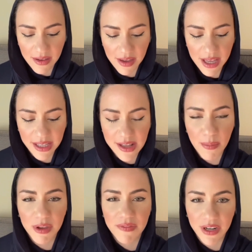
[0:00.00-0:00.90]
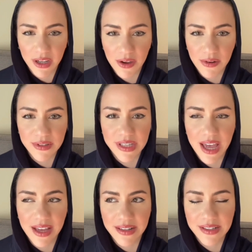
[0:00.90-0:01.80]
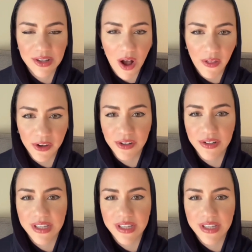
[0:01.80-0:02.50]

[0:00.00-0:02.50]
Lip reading: Islamic videos and scholars